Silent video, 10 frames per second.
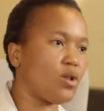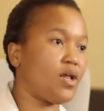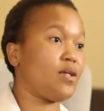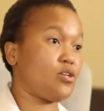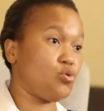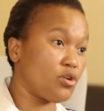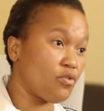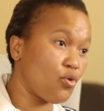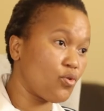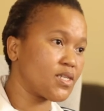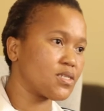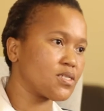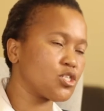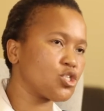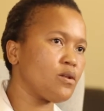Yolanda to review that
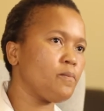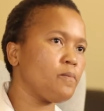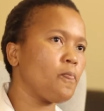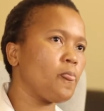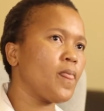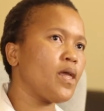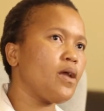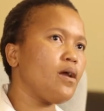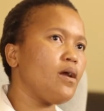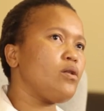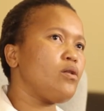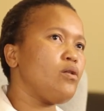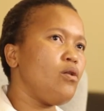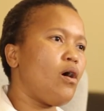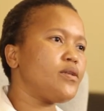decision.
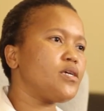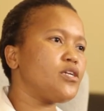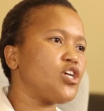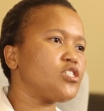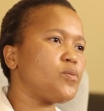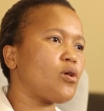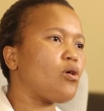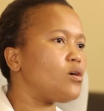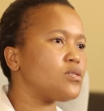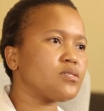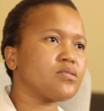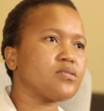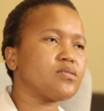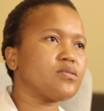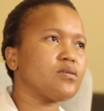Not just
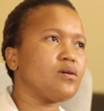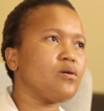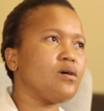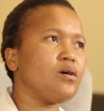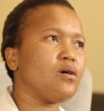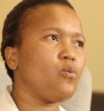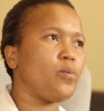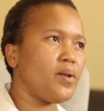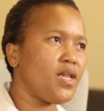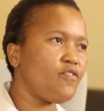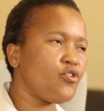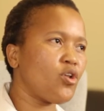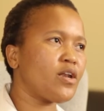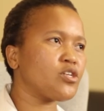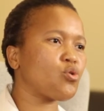because we believe in
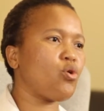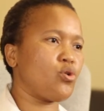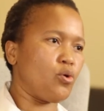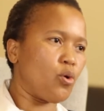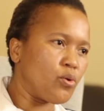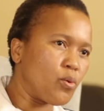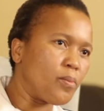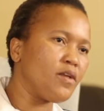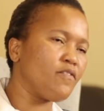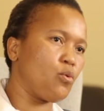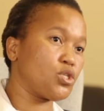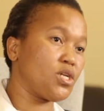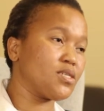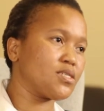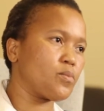Yolanda's cause and we believe in who
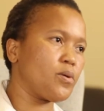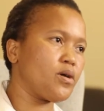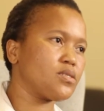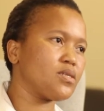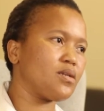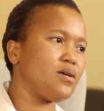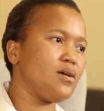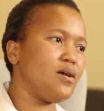she is as a person,